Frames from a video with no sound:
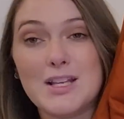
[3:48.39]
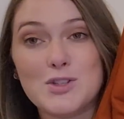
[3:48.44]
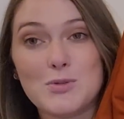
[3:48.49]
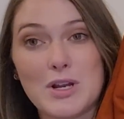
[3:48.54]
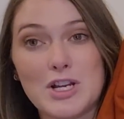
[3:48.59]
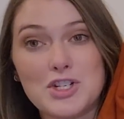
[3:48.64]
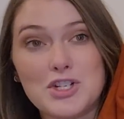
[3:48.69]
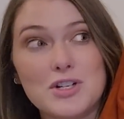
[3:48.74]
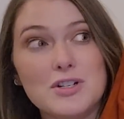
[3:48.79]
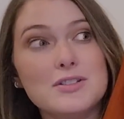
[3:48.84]

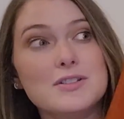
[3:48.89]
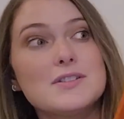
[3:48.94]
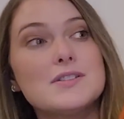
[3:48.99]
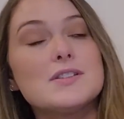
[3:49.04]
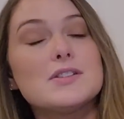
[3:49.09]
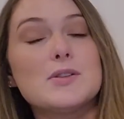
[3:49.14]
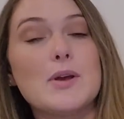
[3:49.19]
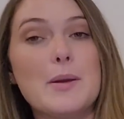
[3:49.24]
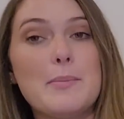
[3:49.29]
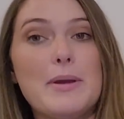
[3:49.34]

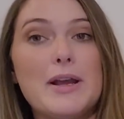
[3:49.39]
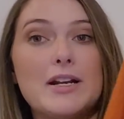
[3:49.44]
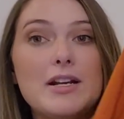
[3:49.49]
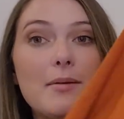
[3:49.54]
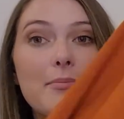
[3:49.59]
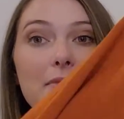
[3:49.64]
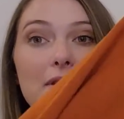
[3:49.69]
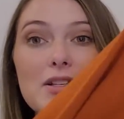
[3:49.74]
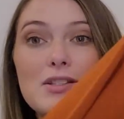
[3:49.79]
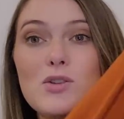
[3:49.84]
sweatshirts. So I picked
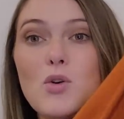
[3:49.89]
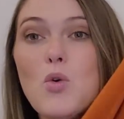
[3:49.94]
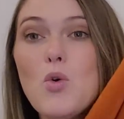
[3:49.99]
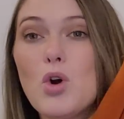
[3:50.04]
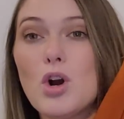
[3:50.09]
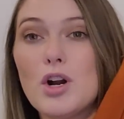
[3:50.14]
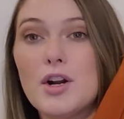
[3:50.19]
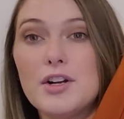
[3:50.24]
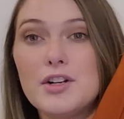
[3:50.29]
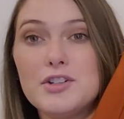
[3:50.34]
up this
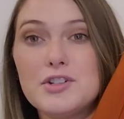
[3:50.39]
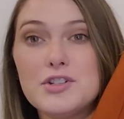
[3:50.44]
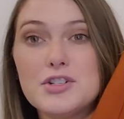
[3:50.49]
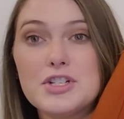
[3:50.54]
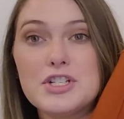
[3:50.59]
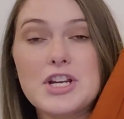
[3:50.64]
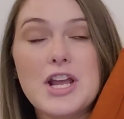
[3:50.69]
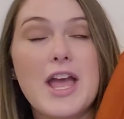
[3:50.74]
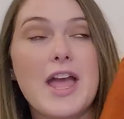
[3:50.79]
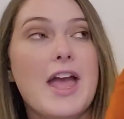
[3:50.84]

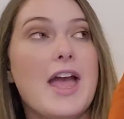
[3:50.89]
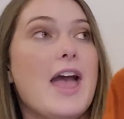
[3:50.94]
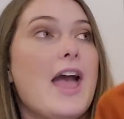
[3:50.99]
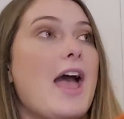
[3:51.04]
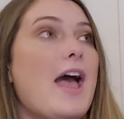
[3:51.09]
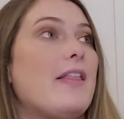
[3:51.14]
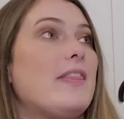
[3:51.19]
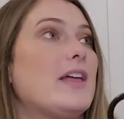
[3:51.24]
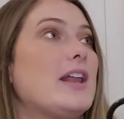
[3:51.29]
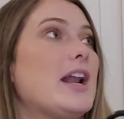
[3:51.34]
orange,
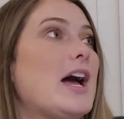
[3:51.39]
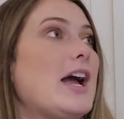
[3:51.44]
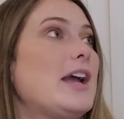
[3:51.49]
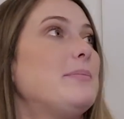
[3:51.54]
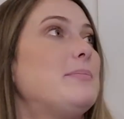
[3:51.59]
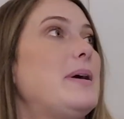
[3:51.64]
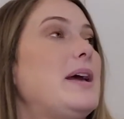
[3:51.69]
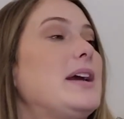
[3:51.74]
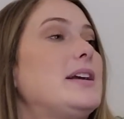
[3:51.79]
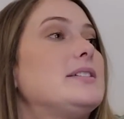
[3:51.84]
and then I
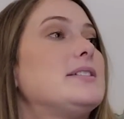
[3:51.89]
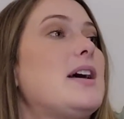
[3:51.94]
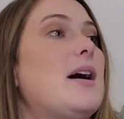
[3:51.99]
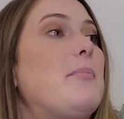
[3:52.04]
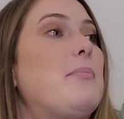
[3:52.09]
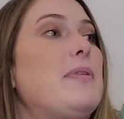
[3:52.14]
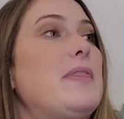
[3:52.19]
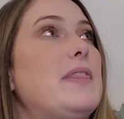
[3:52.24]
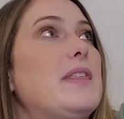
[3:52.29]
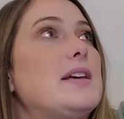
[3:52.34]
picked
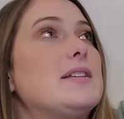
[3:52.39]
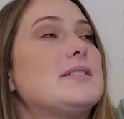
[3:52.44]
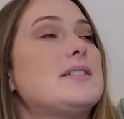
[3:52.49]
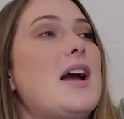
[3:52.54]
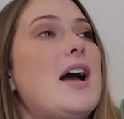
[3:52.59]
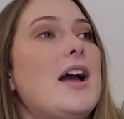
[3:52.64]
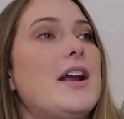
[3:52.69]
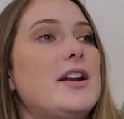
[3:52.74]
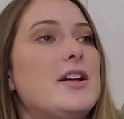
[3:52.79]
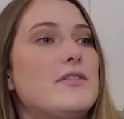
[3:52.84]
up this
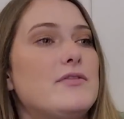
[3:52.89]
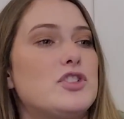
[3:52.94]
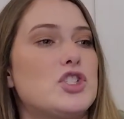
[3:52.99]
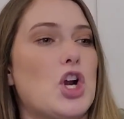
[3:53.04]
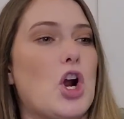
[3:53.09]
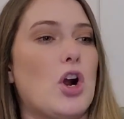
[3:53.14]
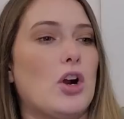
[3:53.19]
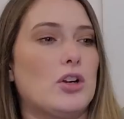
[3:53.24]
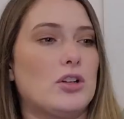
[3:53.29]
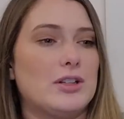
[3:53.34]
kind of
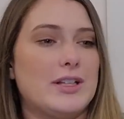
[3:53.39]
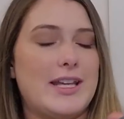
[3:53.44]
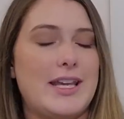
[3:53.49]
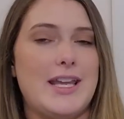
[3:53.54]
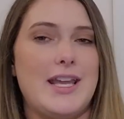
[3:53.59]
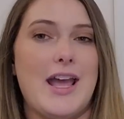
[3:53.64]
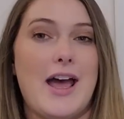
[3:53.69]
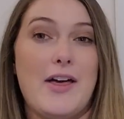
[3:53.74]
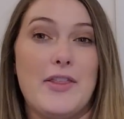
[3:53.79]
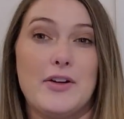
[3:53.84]

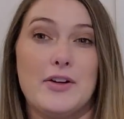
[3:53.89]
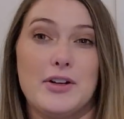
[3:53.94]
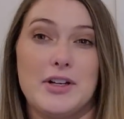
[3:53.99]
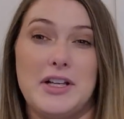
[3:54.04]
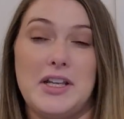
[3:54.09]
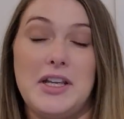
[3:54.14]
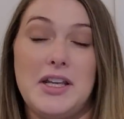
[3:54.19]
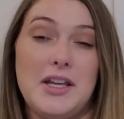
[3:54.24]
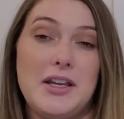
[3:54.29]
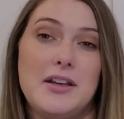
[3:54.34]
charcoaly,
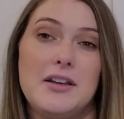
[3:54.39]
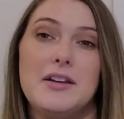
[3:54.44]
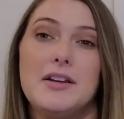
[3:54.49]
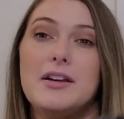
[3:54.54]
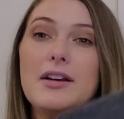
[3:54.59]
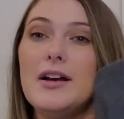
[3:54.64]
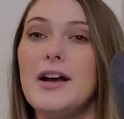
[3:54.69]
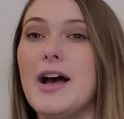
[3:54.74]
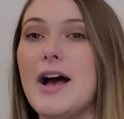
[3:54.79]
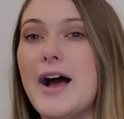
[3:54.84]
heathery,
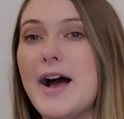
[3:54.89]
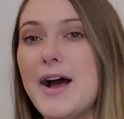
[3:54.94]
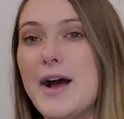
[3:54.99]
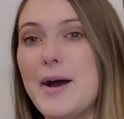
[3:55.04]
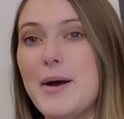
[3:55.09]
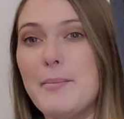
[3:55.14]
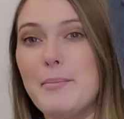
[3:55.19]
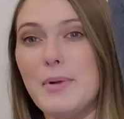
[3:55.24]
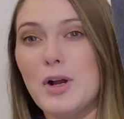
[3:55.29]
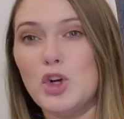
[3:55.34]

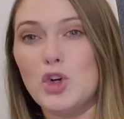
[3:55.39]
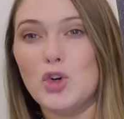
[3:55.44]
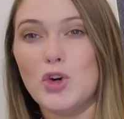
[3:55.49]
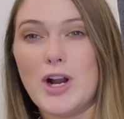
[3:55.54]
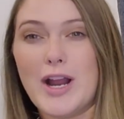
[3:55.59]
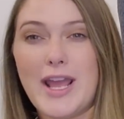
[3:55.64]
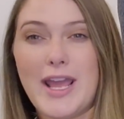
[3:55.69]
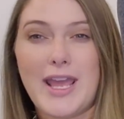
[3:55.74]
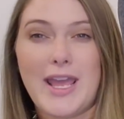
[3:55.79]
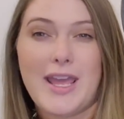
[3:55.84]

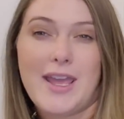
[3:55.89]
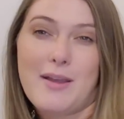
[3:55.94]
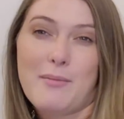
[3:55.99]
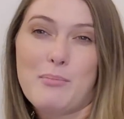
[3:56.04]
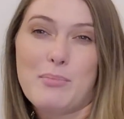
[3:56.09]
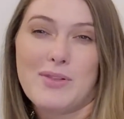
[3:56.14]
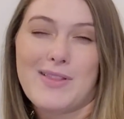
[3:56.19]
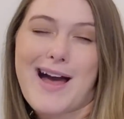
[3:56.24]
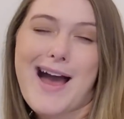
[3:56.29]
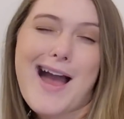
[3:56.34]
gray
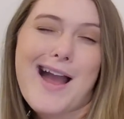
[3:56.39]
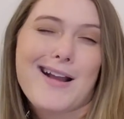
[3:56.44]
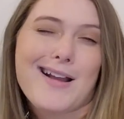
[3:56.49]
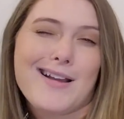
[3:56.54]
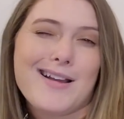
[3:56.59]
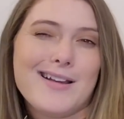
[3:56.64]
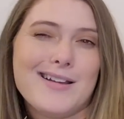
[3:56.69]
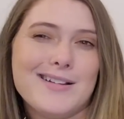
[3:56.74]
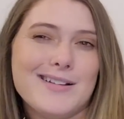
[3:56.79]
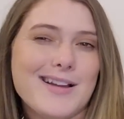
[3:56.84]

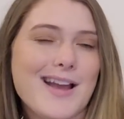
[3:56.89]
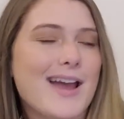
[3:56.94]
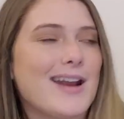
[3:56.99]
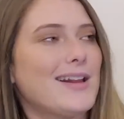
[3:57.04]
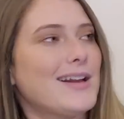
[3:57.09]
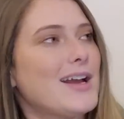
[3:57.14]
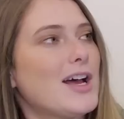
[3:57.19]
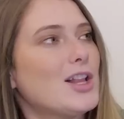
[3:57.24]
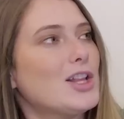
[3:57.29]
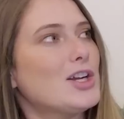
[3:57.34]
black kind
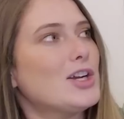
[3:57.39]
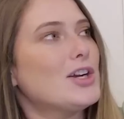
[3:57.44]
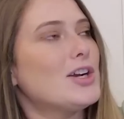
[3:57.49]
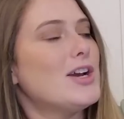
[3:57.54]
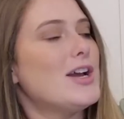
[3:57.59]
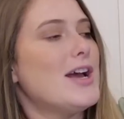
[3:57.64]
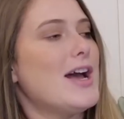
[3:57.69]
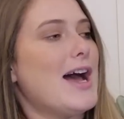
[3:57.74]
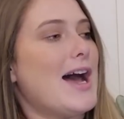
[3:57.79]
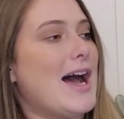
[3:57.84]
of color.
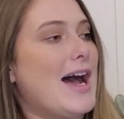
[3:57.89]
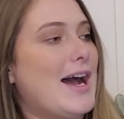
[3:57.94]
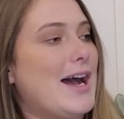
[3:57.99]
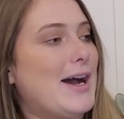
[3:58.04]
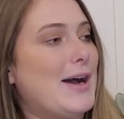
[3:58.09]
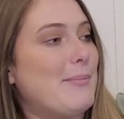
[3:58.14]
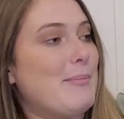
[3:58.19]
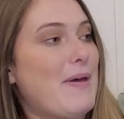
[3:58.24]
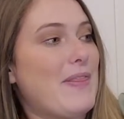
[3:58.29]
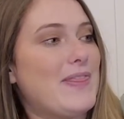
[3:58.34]

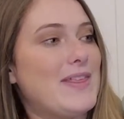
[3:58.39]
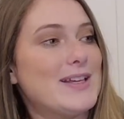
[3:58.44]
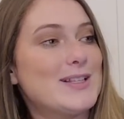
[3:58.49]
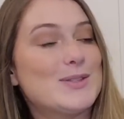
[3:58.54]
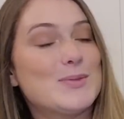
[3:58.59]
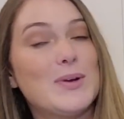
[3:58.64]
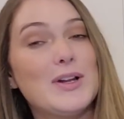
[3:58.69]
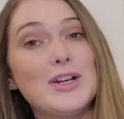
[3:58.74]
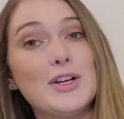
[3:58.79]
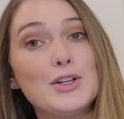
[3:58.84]

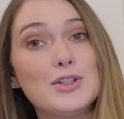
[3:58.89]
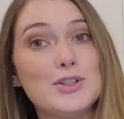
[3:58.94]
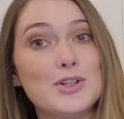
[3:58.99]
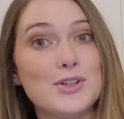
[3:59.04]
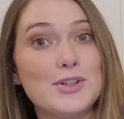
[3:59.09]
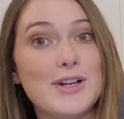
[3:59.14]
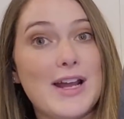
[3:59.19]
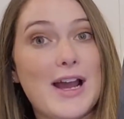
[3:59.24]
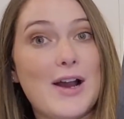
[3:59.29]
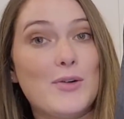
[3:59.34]
This one
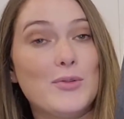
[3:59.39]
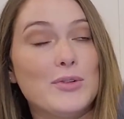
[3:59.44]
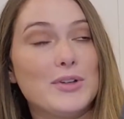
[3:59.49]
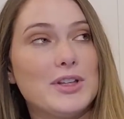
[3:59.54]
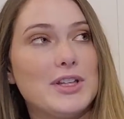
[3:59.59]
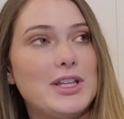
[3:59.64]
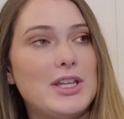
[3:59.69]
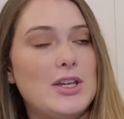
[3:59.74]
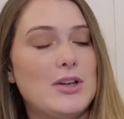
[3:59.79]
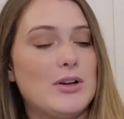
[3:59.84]
turned out
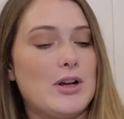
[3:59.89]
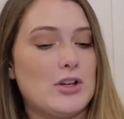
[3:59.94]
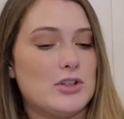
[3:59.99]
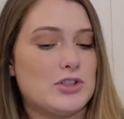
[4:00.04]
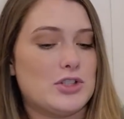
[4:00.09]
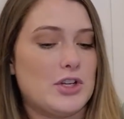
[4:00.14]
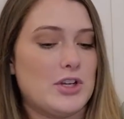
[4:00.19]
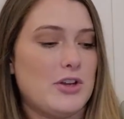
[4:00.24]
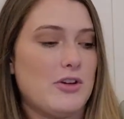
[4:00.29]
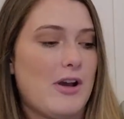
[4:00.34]
really cute. I'll
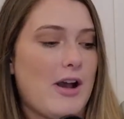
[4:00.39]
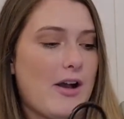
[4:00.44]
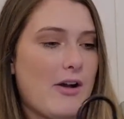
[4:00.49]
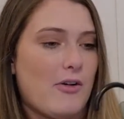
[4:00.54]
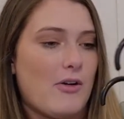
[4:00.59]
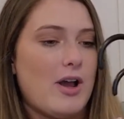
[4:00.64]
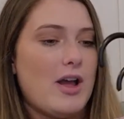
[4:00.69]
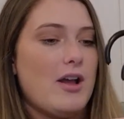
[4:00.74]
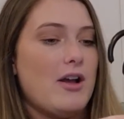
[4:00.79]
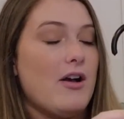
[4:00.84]
show you
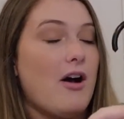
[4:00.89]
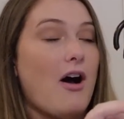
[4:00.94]
how